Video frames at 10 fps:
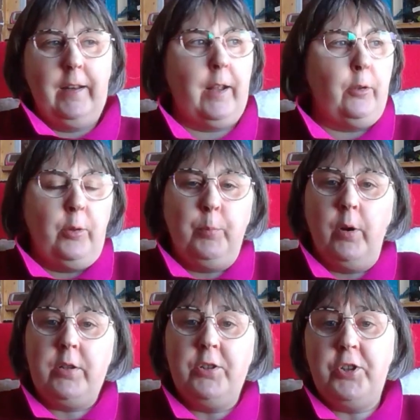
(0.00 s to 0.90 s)
Now the
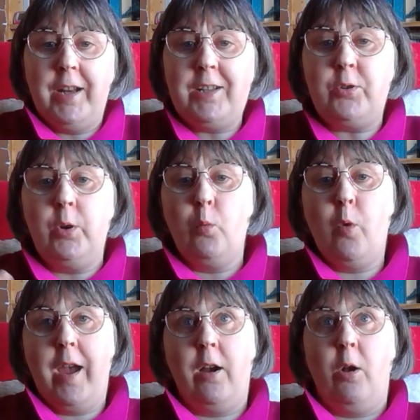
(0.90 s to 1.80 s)
Potting Shed is
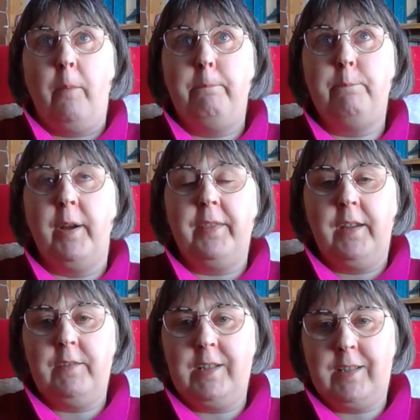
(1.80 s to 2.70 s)
doing well, but
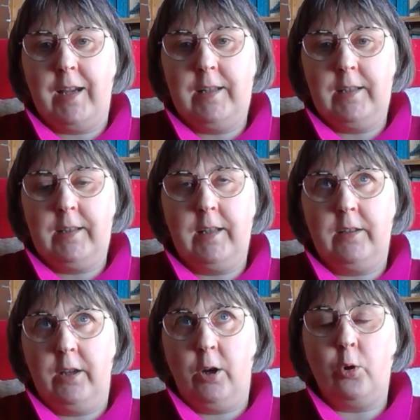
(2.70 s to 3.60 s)
they've decided
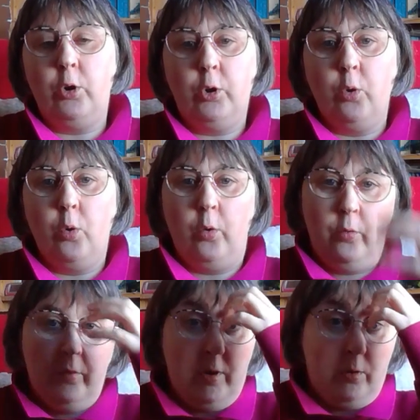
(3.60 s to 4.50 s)
that they're going
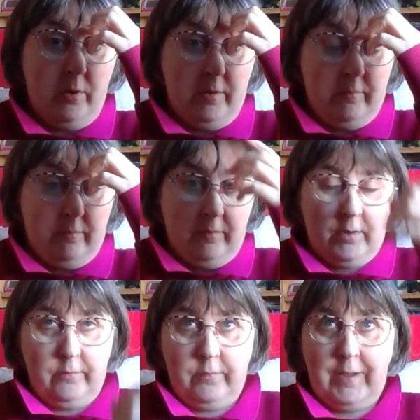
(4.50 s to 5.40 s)
to
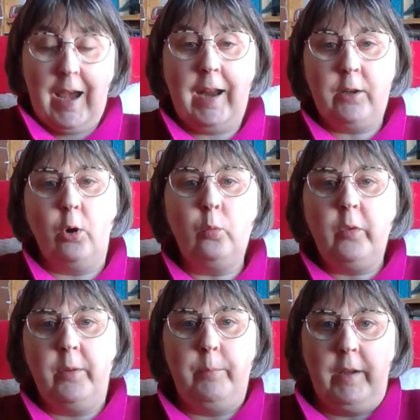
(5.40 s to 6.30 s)
sort of carry on
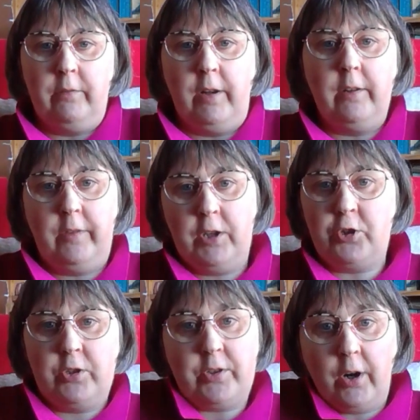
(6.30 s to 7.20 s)
with the big
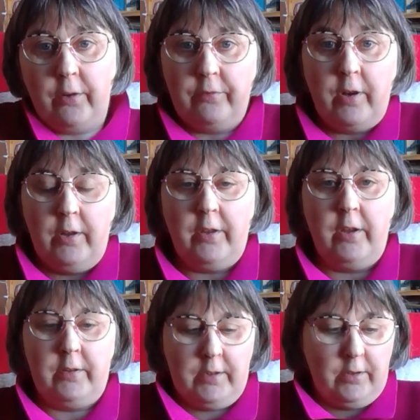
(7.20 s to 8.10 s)
renovations
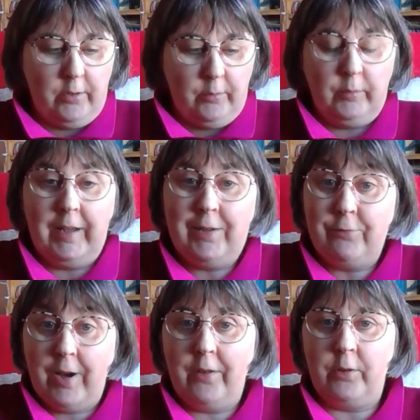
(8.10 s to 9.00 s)
that their late
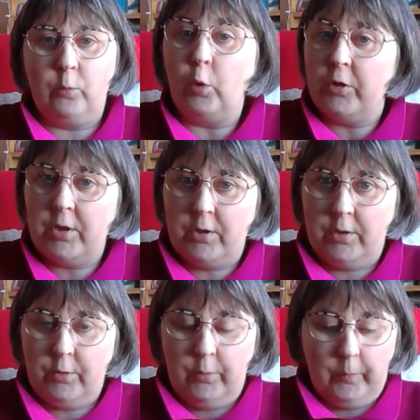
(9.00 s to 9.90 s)
father wanted
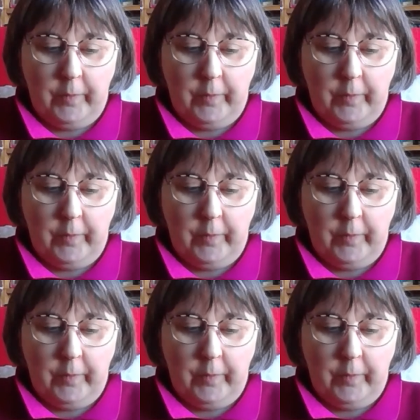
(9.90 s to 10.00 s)
to do.